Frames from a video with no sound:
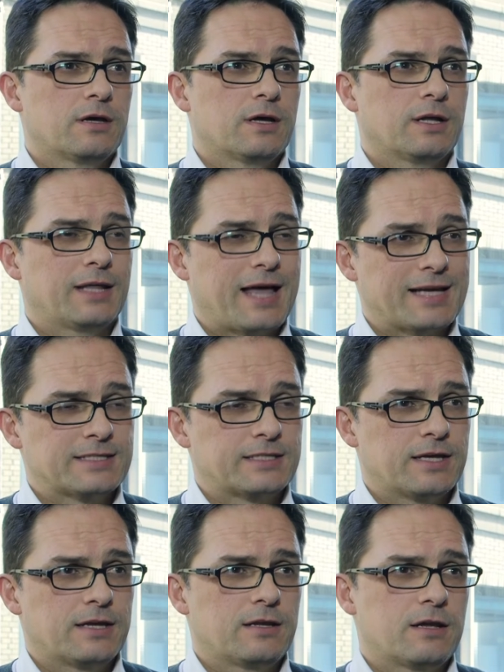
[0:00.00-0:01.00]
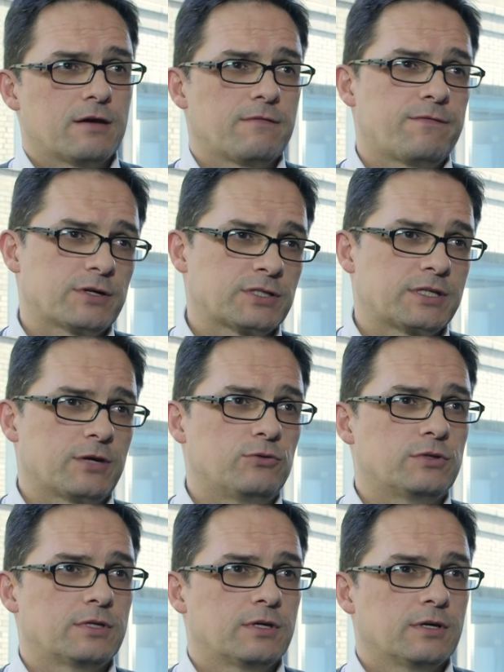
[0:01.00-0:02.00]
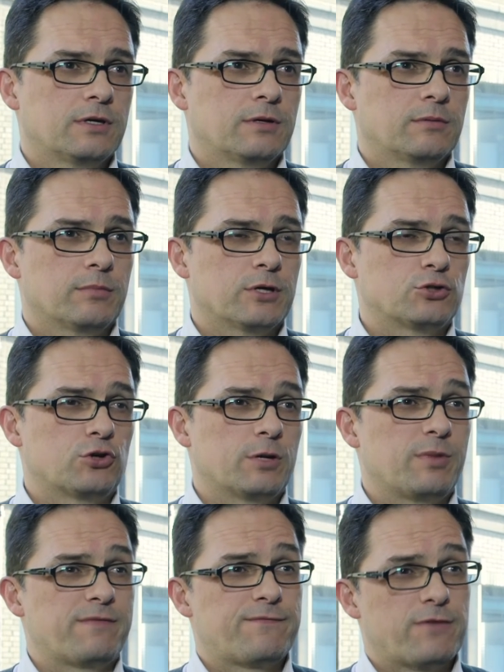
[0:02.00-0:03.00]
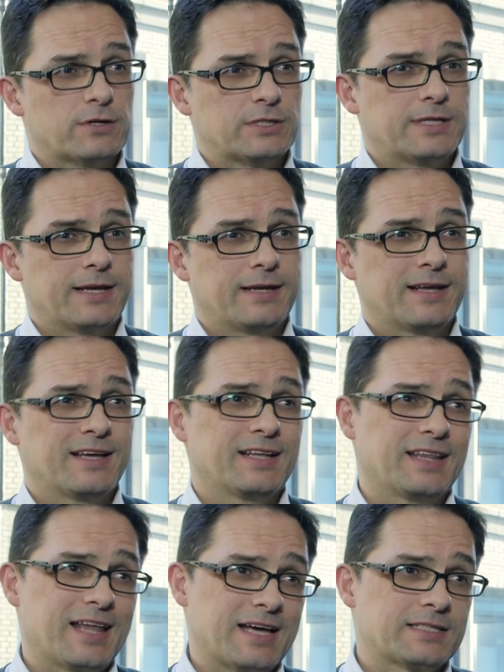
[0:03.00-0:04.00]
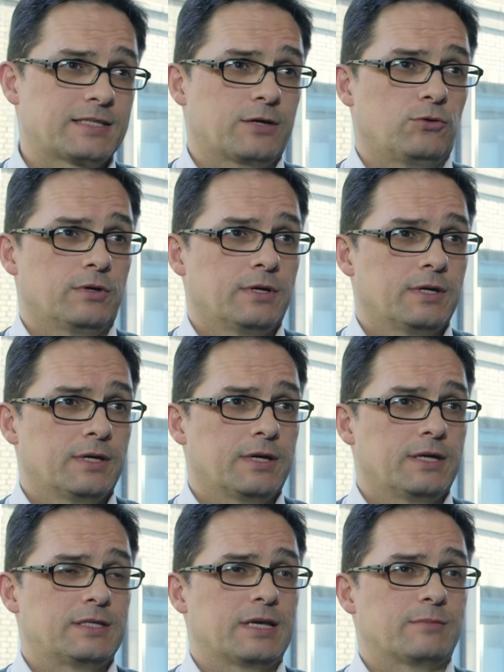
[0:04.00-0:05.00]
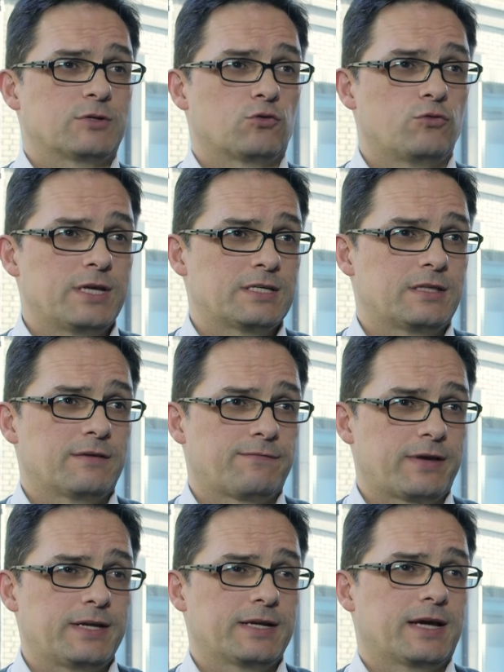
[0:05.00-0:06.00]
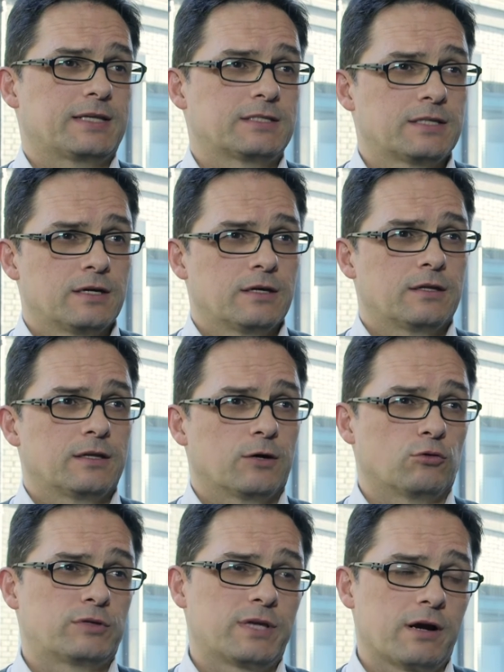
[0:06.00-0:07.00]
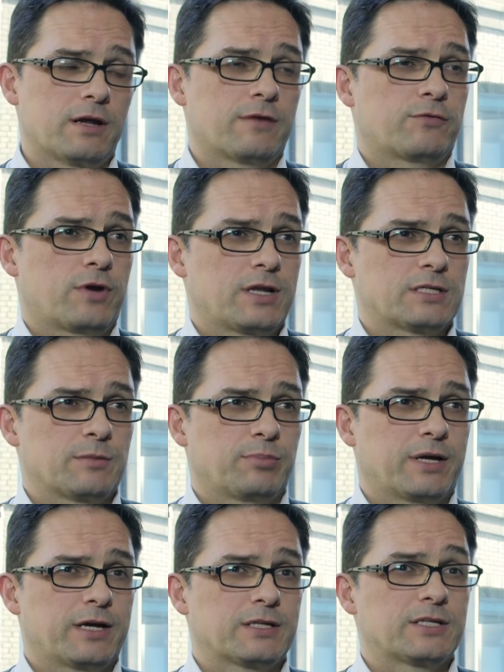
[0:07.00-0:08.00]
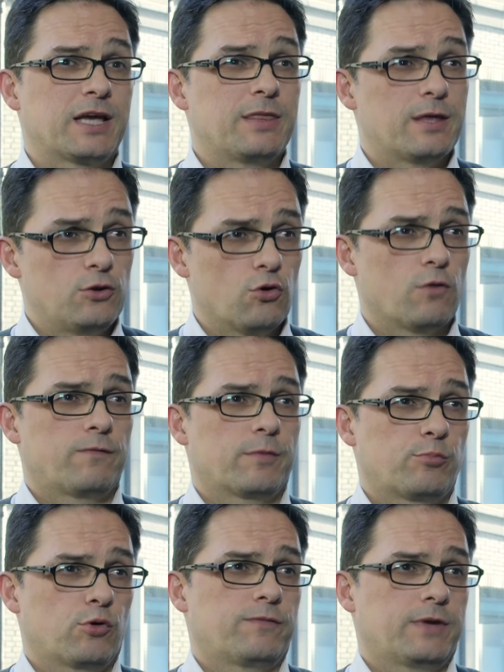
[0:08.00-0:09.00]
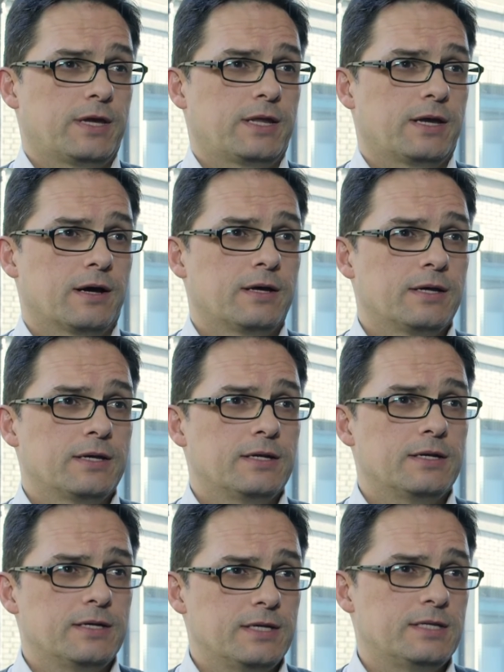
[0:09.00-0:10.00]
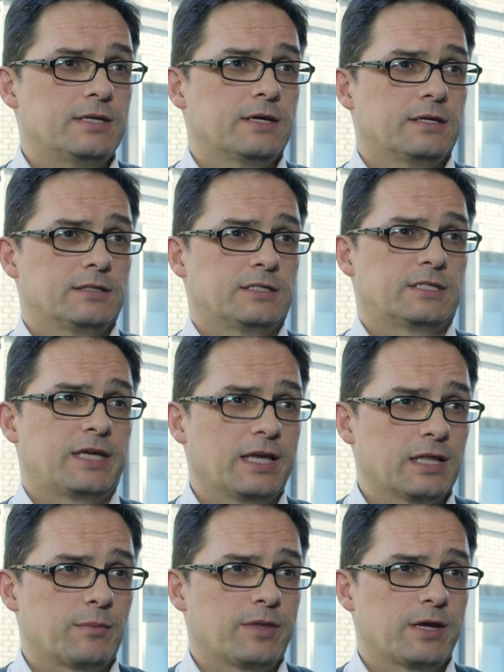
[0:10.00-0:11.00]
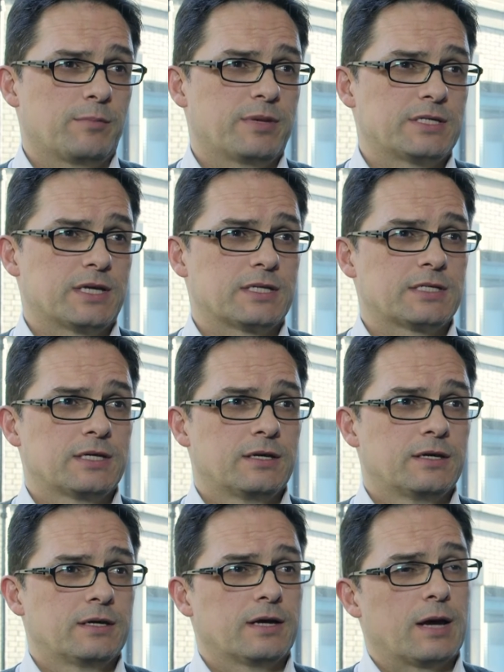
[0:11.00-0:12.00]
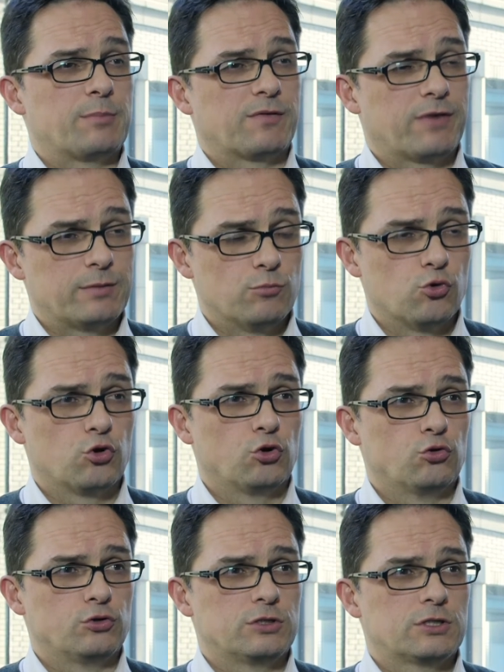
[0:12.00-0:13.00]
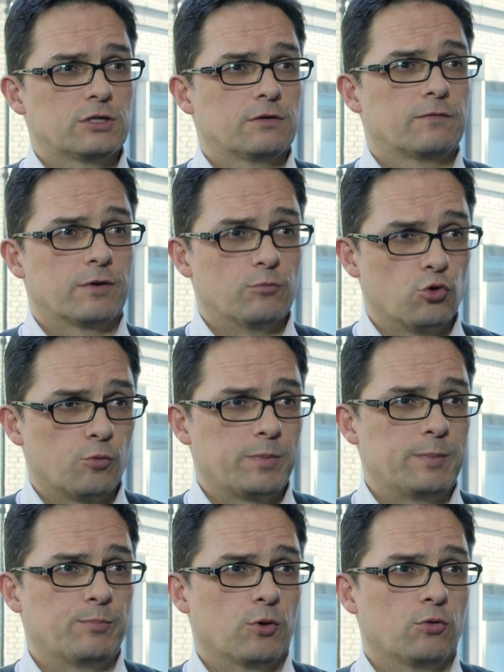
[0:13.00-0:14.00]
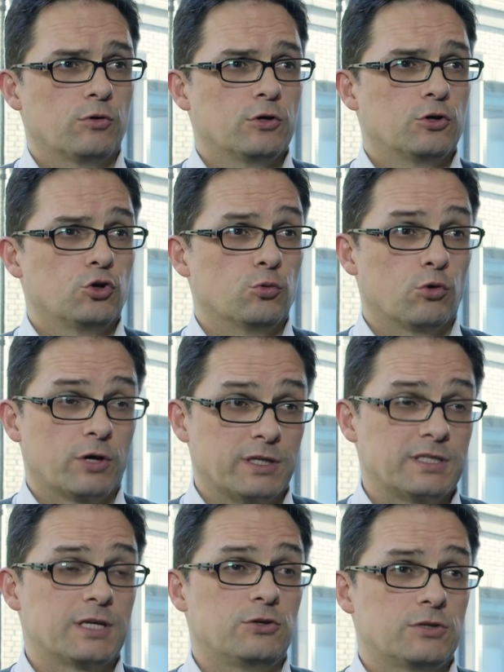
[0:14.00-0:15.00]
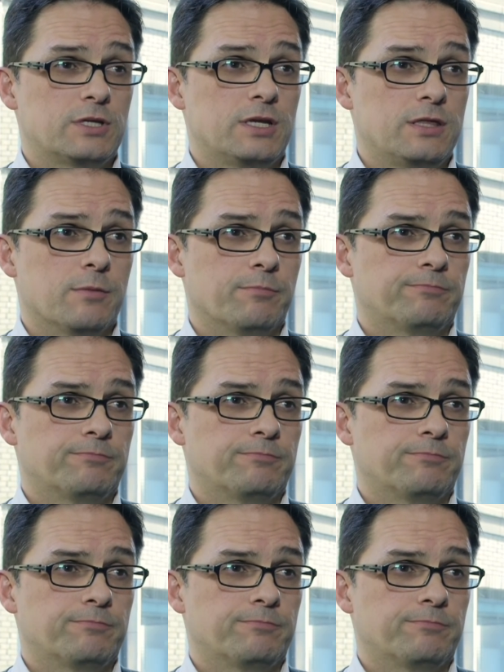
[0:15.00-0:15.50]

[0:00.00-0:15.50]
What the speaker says: last in, first out, but is going to be first in, last out, in terms of raising the finance that alternative credit suppliers in the not-for-profit area need to scale up their business and provide more loans for more people who will continue to need them.